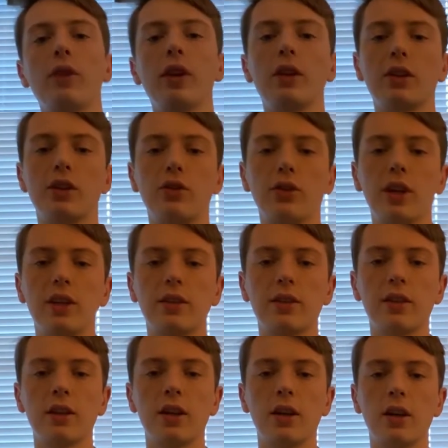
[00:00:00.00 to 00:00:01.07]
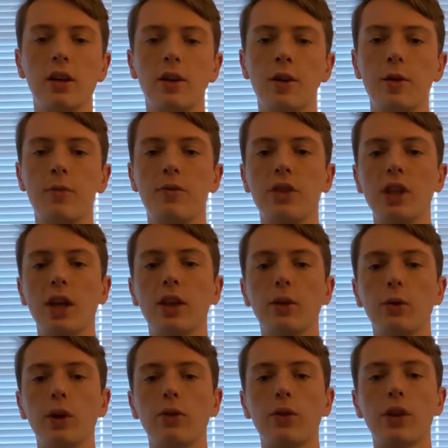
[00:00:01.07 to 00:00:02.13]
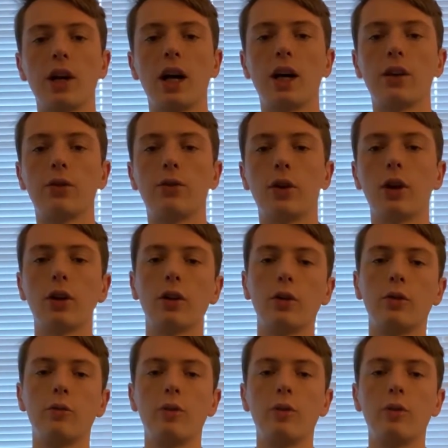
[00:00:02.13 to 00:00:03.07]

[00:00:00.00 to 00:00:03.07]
It creates nothing really for the eye to follow.